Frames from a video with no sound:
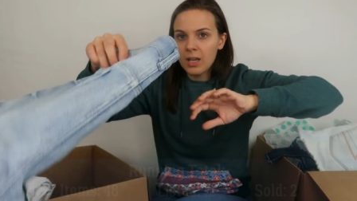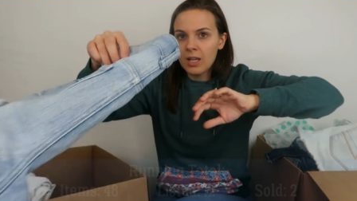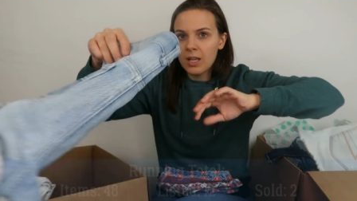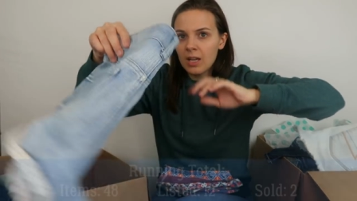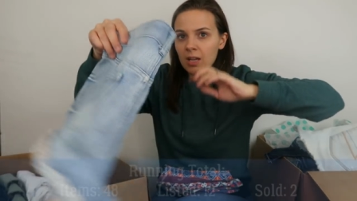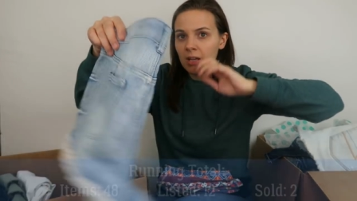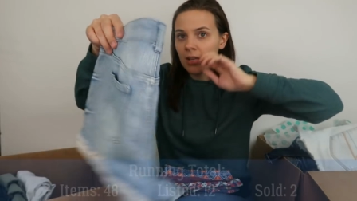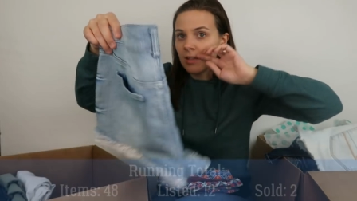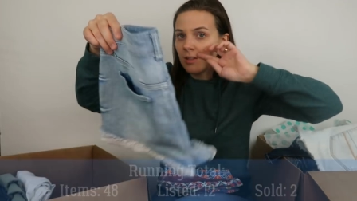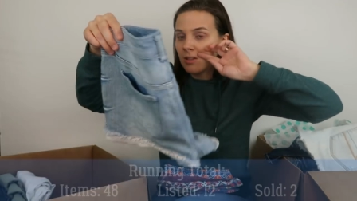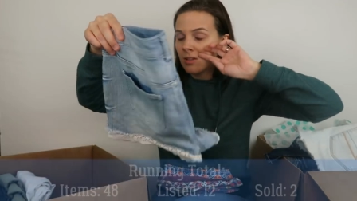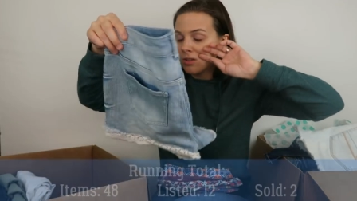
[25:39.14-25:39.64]

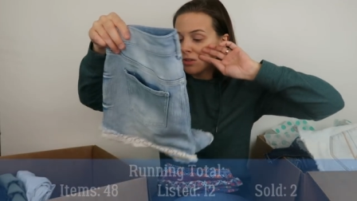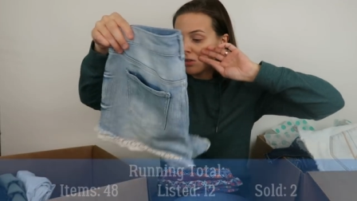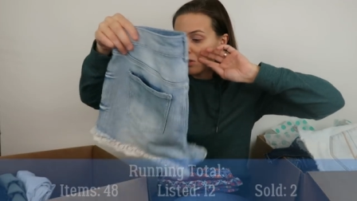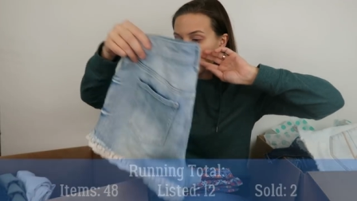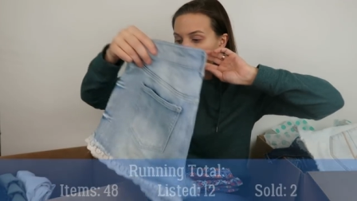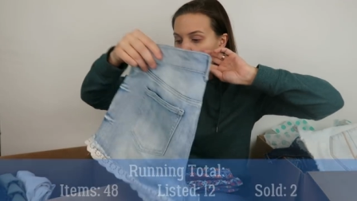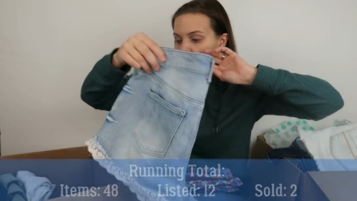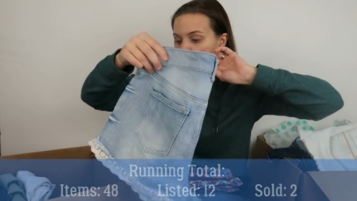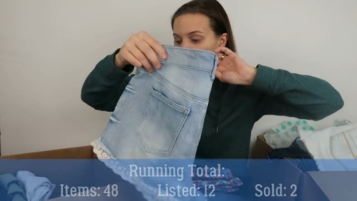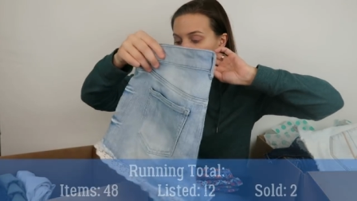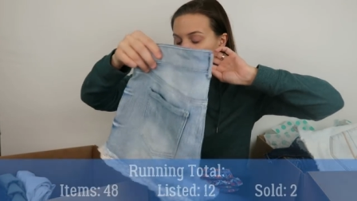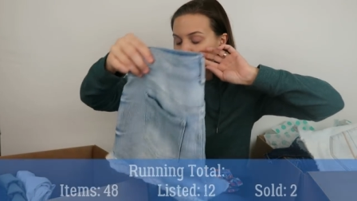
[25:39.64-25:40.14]
Again,
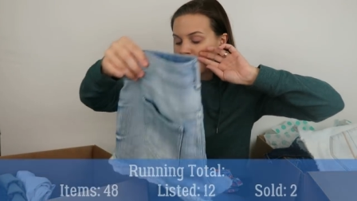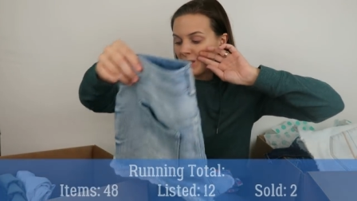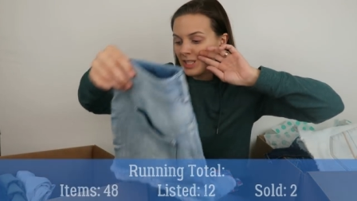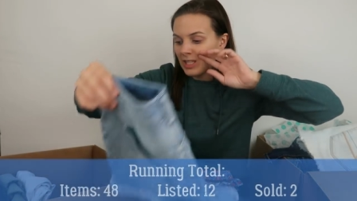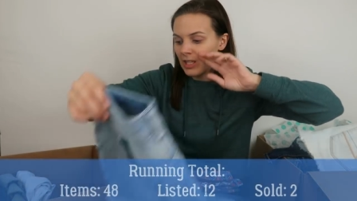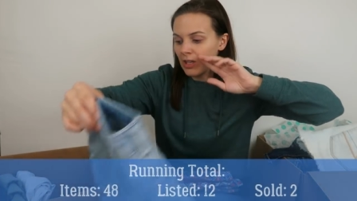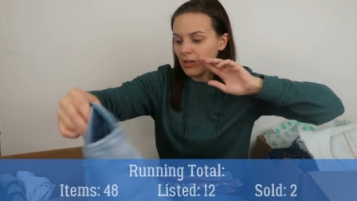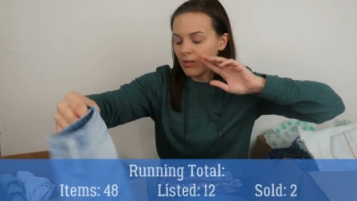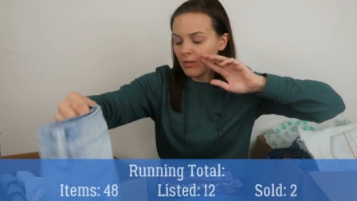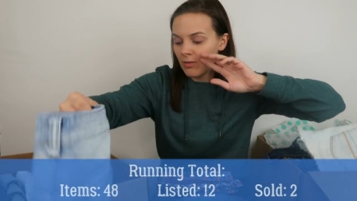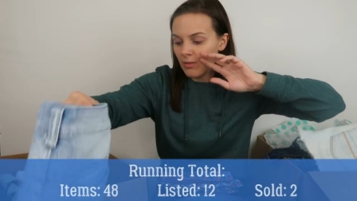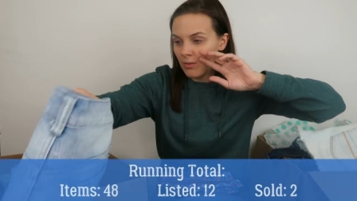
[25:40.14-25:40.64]
low
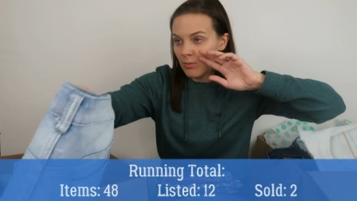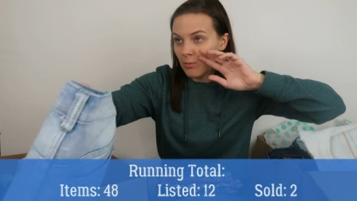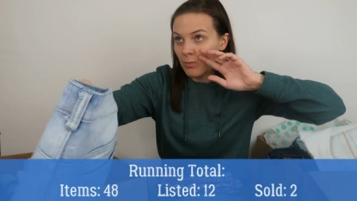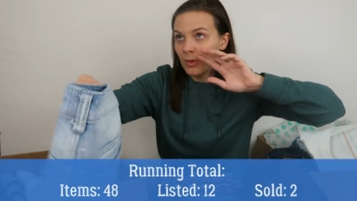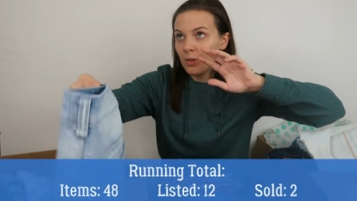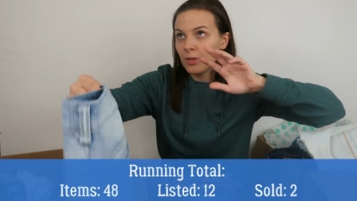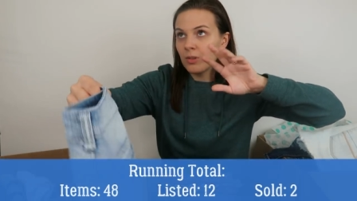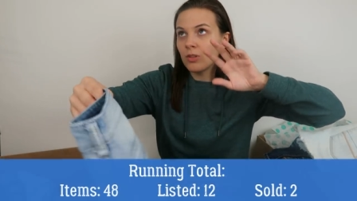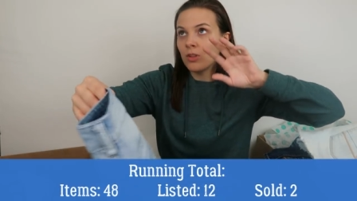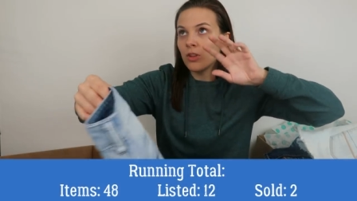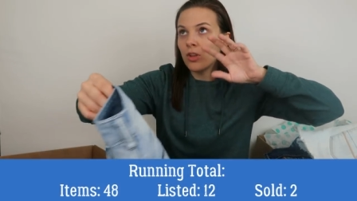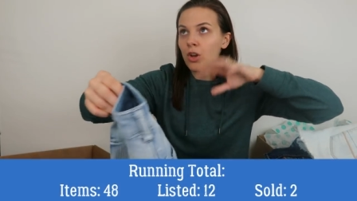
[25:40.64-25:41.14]
resell,
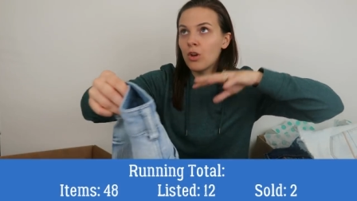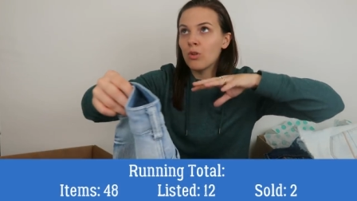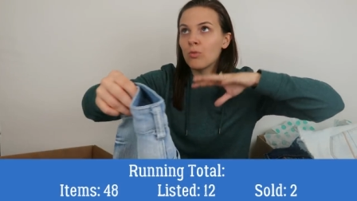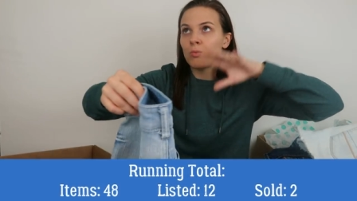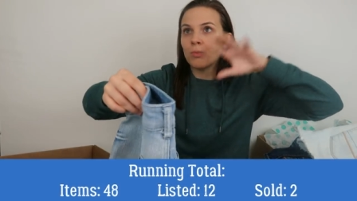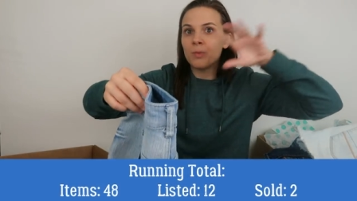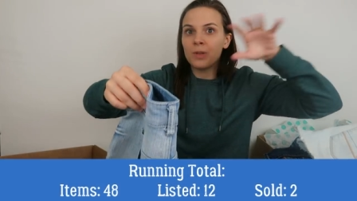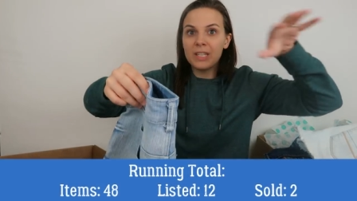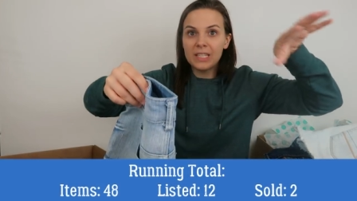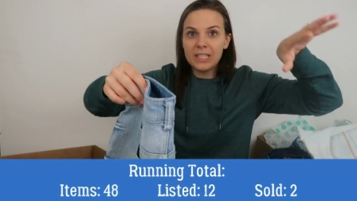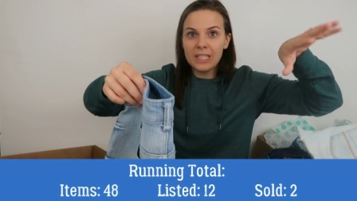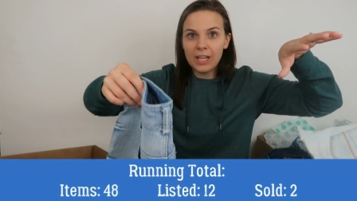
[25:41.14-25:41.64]
re,
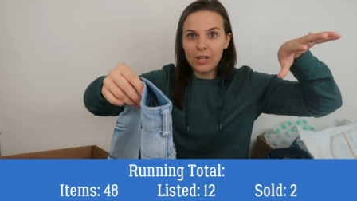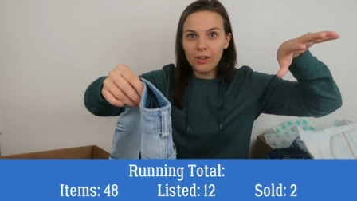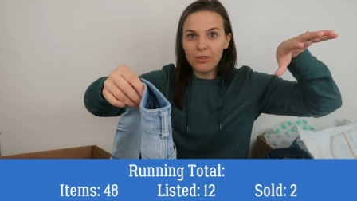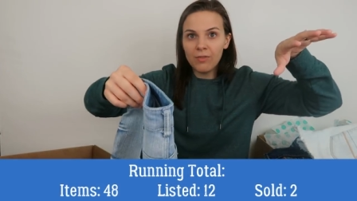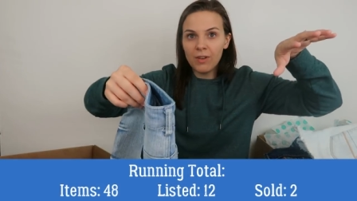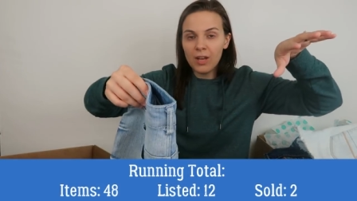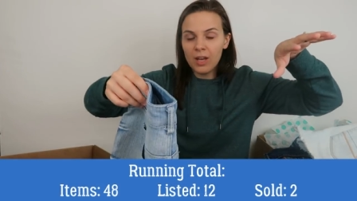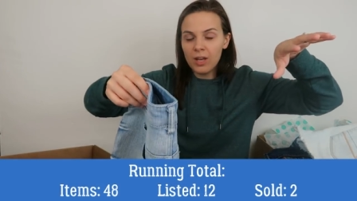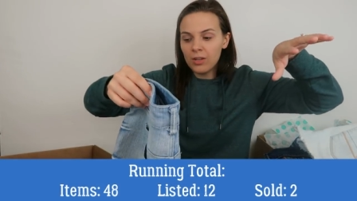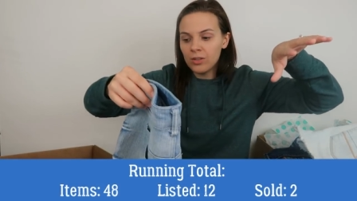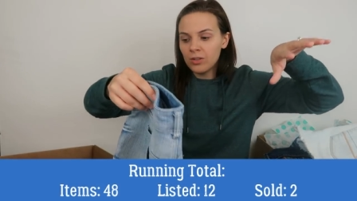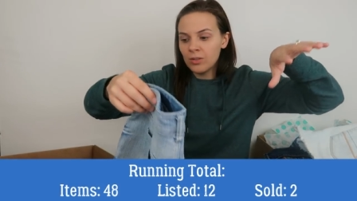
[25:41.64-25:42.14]
low retail
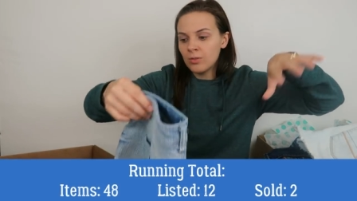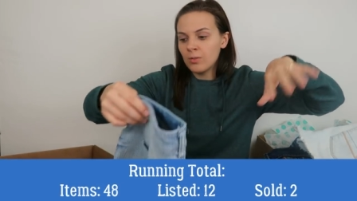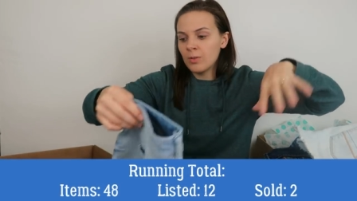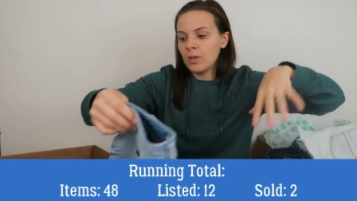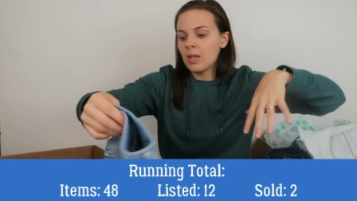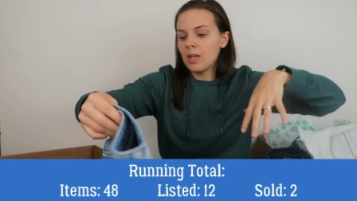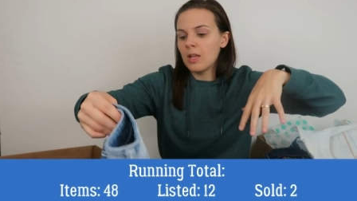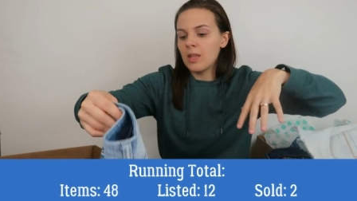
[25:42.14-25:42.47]
value,